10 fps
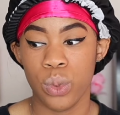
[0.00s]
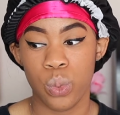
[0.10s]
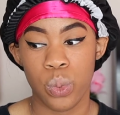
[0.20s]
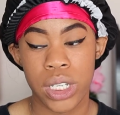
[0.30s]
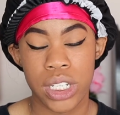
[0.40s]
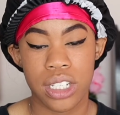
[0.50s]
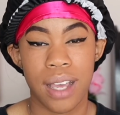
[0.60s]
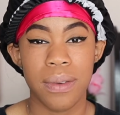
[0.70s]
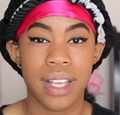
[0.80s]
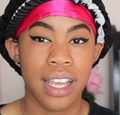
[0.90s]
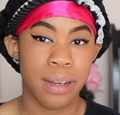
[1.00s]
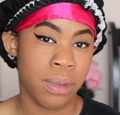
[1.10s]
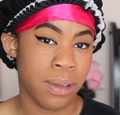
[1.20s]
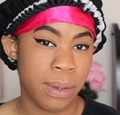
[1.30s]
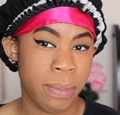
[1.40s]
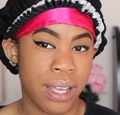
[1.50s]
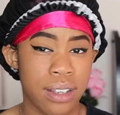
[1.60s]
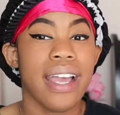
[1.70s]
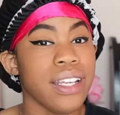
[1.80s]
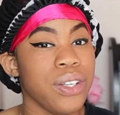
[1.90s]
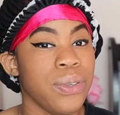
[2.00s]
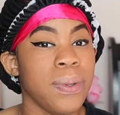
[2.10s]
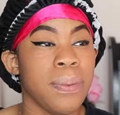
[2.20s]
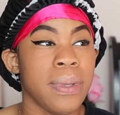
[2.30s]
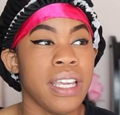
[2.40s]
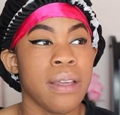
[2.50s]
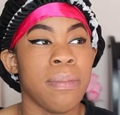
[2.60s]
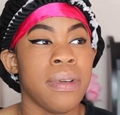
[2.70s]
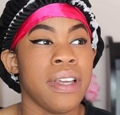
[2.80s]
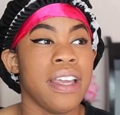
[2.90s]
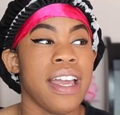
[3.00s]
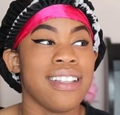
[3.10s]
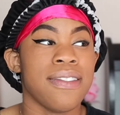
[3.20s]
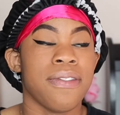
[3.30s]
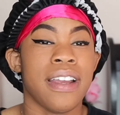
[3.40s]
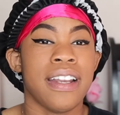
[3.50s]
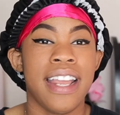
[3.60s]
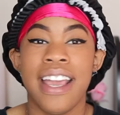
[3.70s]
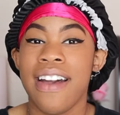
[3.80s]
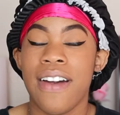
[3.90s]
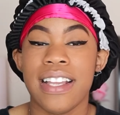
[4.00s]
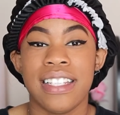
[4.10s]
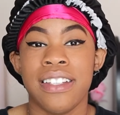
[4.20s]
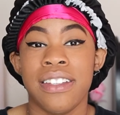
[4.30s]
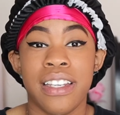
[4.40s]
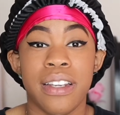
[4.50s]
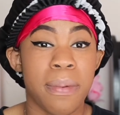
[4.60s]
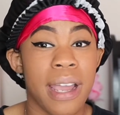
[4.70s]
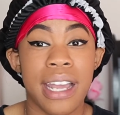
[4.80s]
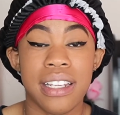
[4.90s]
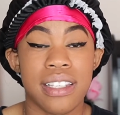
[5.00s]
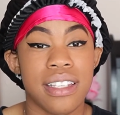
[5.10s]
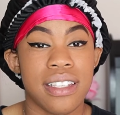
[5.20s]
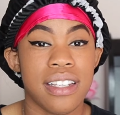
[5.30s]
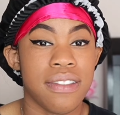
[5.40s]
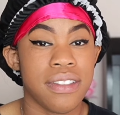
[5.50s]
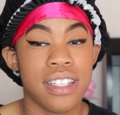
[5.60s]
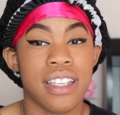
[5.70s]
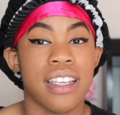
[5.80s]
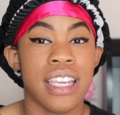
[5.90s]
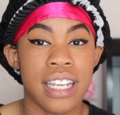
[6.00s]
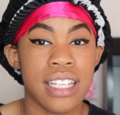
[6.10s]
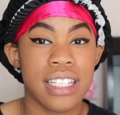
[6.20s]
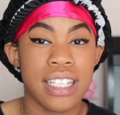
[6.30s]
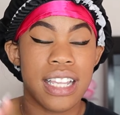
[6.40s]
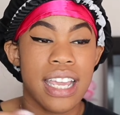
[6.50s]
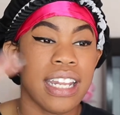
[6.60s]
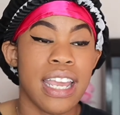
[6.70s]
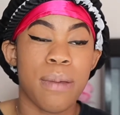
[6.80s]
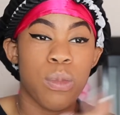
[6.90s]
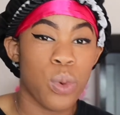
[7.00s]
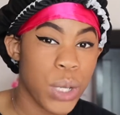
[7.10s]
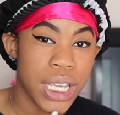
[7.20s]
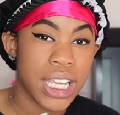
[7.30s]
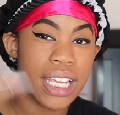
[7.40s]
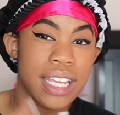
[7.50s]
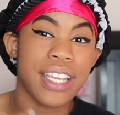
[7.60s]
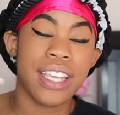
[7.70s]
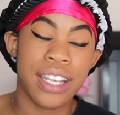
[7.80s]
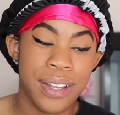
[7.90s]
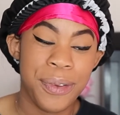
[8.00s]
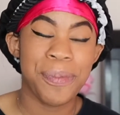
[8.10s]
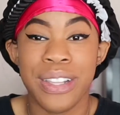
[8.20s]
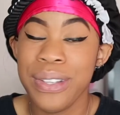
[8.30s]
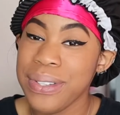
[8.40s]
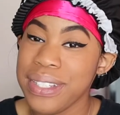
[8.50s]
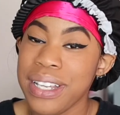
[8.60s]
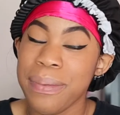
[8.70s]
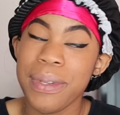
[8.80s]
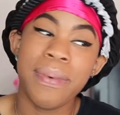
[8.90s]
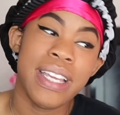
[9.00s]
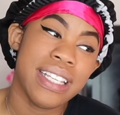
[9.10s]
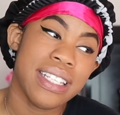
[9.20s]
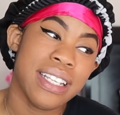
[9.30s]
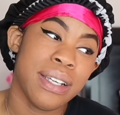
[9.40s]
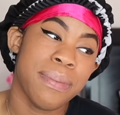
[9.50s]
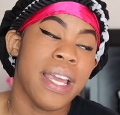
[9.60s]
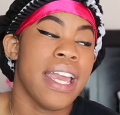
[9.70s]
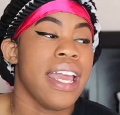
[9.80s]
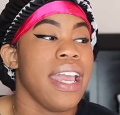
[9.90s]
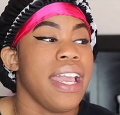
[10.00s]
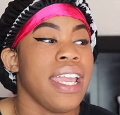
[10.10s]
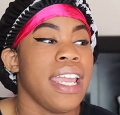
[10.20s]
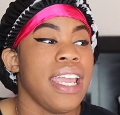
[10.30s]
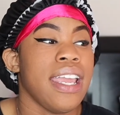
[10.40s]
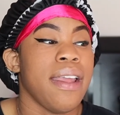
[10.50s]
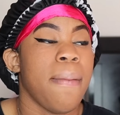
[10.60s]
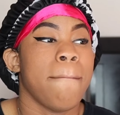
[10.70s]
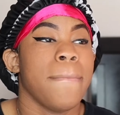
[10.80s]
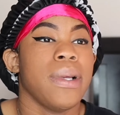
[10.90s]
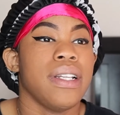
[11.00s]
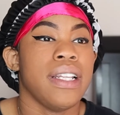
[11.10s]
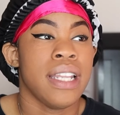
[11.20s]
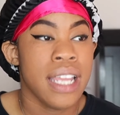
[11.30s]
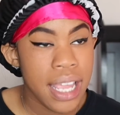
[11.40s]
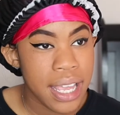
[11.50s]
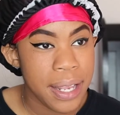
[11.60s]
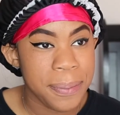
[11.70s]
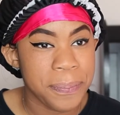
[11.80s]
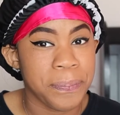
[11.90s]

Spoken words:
which I was kind of bummed about. I can do a wig, but as of right now, I still need to practice and stuff to get it to like that point, you know? You lose some, you win some. And then